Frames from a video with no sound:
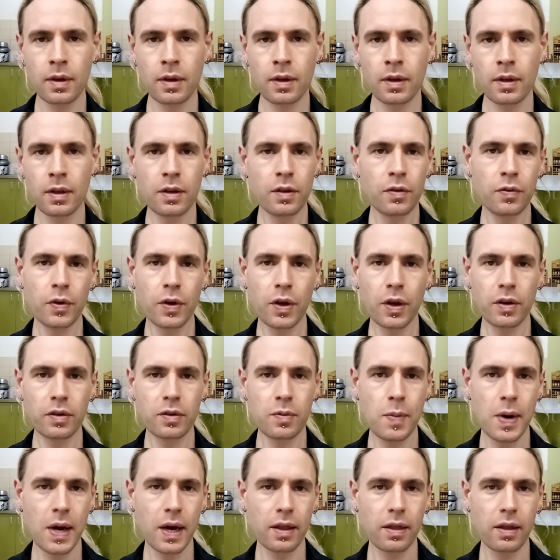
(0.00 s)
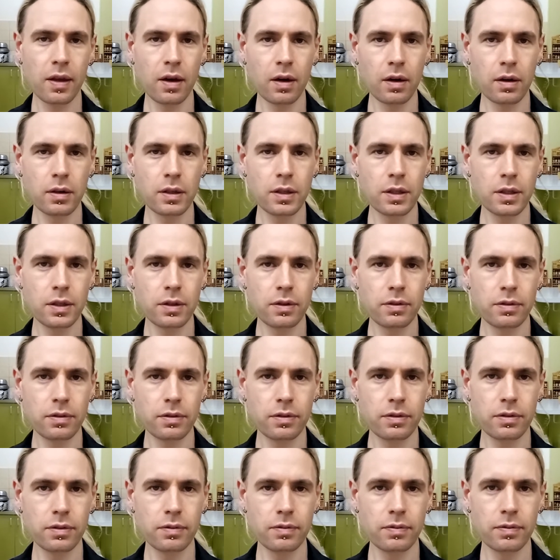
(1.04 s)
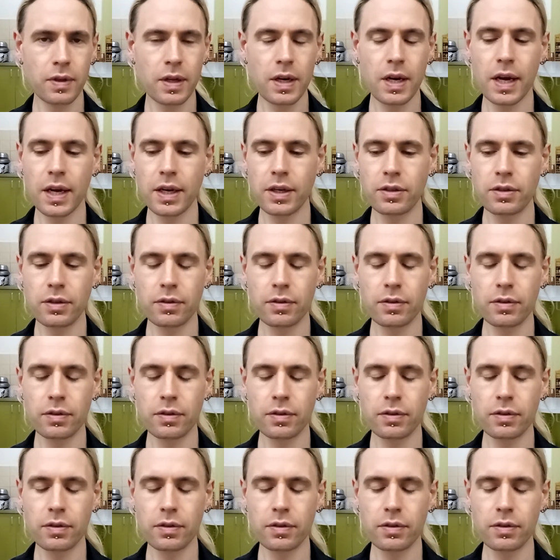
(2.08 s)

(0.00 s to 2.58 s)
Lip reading: this video is about the octave, the nature